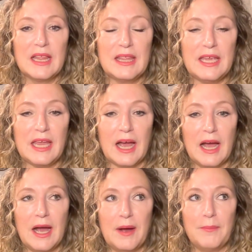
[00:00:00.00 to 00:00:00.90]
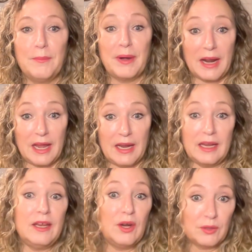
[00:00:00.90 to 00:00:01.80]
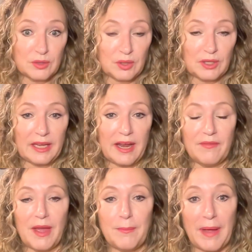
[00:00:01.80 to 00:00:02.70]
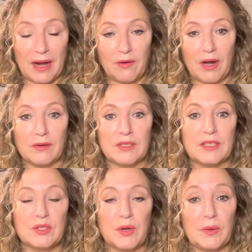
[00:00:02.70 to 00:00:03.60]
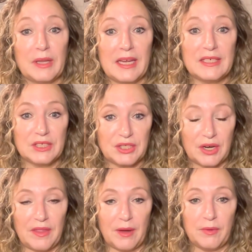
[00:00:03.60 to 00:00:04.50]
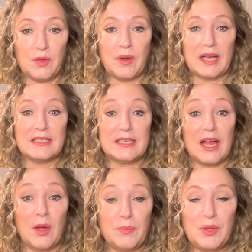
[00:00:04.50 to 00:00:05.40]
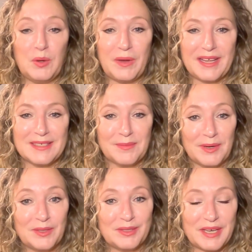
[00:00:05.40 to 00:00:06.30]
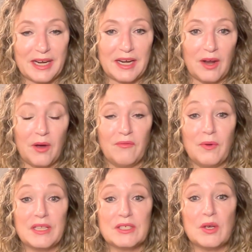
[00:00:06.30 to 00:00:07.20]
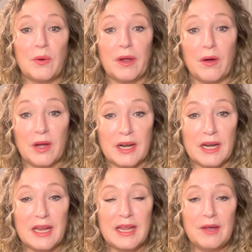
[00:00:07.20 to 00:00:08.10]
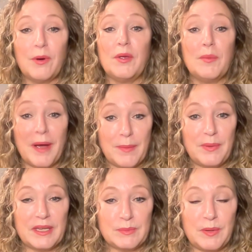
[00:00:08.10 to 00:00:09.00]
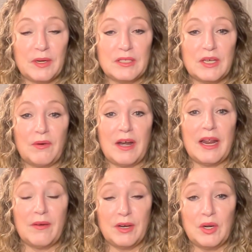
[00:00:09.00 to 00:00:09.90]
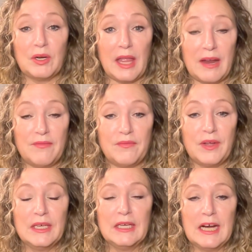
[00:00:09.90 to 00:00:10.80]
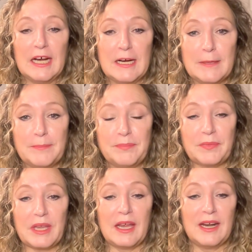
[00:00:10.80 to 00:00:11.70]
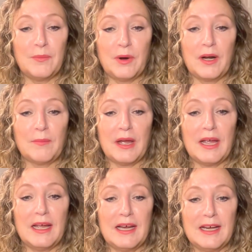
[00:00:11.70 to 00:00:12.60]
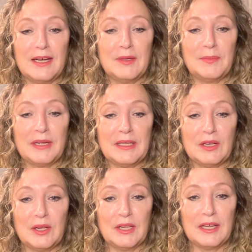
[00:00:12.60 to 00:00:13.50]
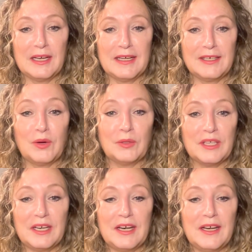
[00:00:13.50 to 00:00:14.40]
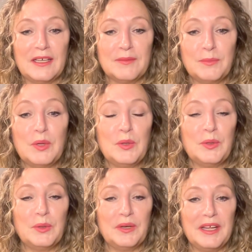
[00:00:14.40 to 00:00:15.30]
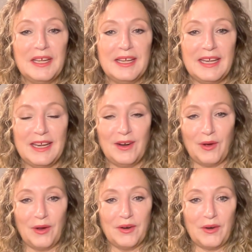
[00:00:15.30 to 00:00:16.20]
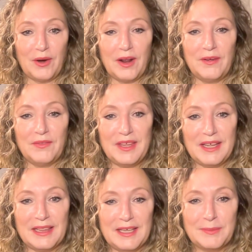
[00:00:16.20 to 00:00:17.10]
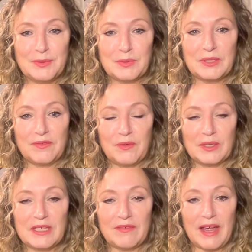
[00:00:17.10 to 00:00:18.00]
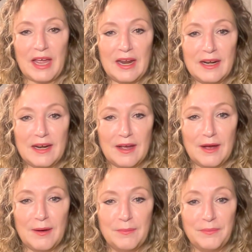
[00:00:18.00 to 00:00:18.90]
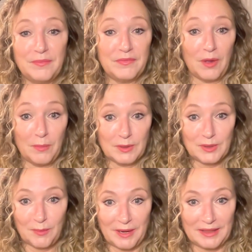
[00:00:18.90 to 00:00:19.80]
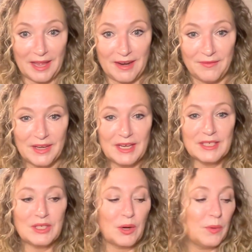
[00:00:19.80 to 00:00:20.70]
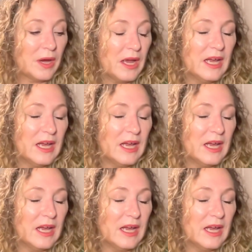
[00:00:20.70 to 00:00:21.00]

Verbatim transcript: the um but i you know certainly have that background and so i would like to share that with you guys to help you get some understanding of what's going on what you might be experiencing right now in your life um and i'm wearing my uh my little uh golden moon in honor of the eclipse which of course have had um almost all my life. So